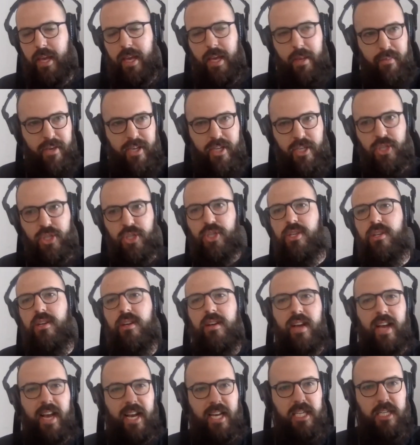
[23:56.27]
image,
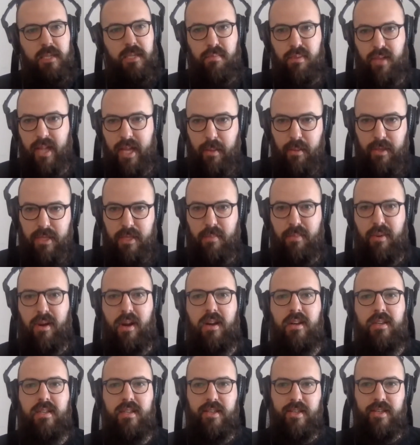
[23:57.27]
explain what the
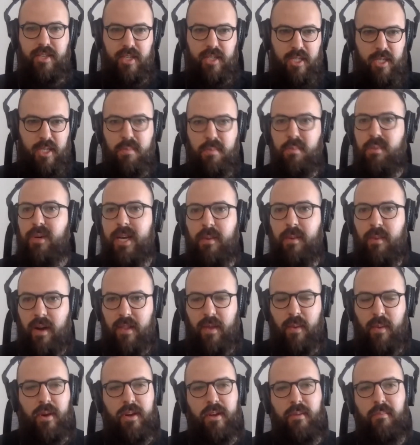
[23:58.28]
product is, explain why
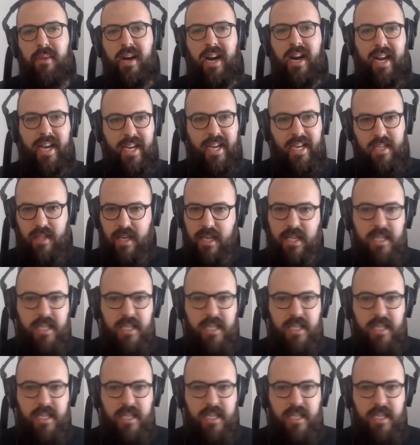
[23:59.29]
they want to buy it,